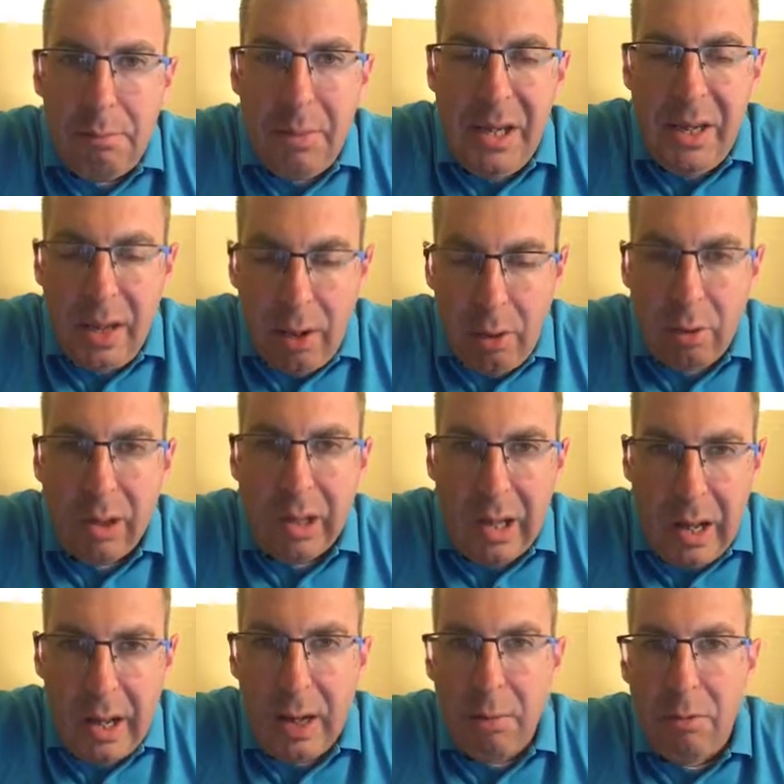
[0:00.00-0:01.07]
be held
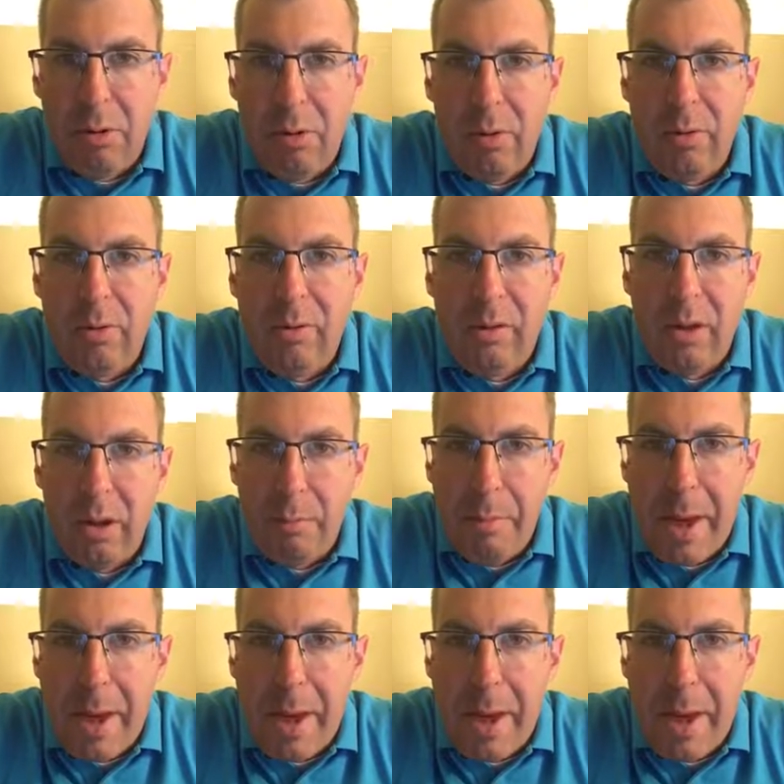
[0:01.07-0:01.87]
liable to the